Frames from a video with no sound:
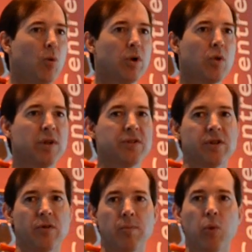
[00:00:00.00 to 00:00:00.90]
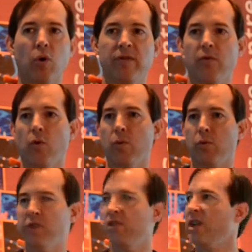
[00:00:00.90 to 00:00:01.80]
what are the ones that are important for your
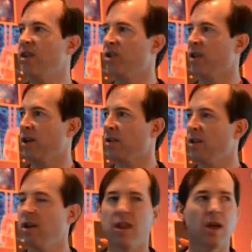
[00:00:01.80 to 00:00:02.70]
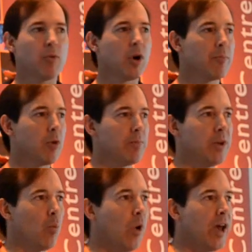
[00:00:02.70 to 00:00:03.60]
prestige and that. And that might
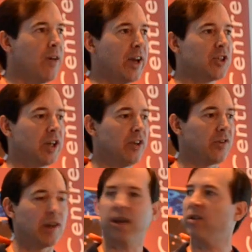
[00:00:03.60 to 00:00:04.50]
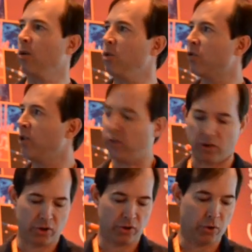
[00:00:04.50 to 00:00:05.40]
be a way of actually selecting which
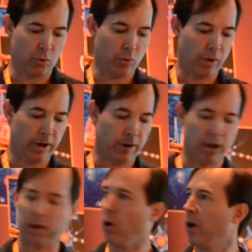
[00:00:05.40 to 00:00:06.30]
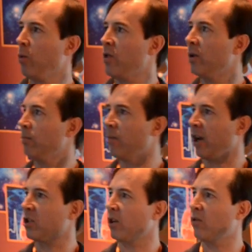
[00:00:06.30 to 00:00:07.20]
researchers you align with and
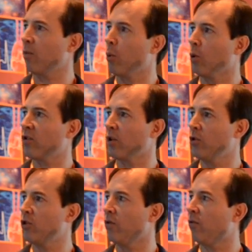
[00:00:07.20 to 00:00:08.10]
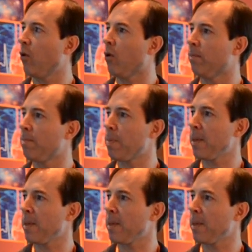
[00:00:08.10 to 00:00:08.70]
actually support a solution for.